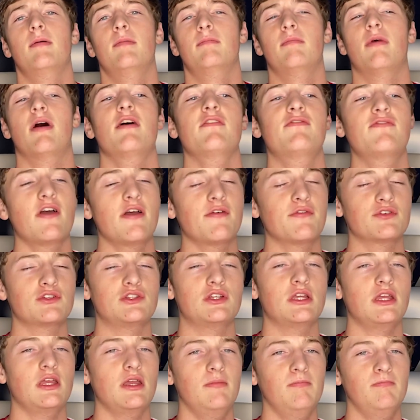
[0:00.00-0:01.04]
my favorite
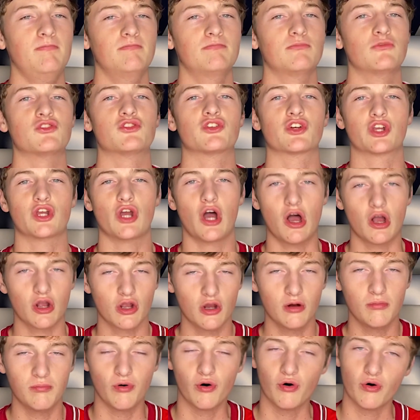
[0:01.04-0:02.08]
team, the
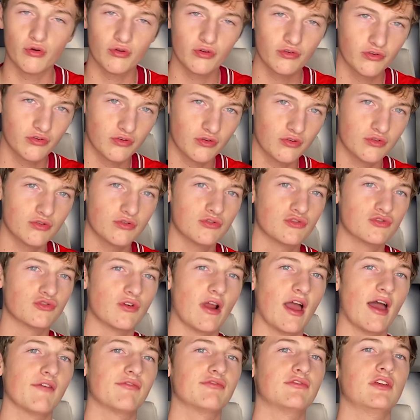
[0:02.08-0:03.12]
Chicago Bulls,
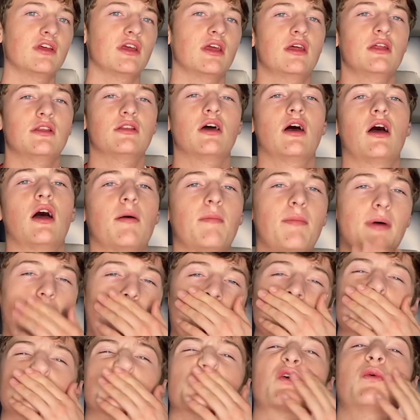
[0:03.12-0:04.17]
drafted
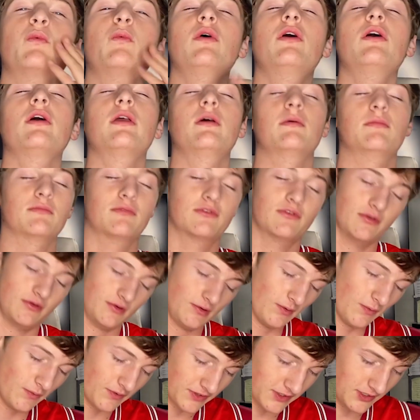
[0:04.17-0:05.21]
Patrick Williams
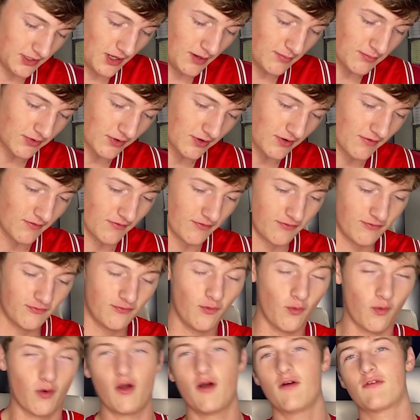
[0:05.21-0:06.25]
with the number
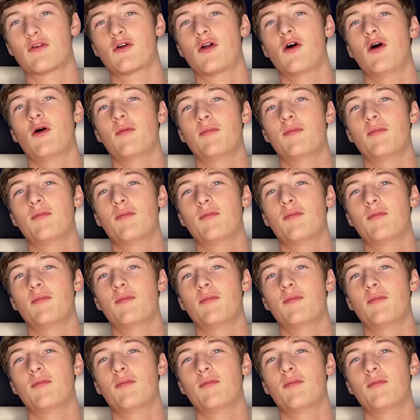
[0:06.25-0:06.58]
4 overall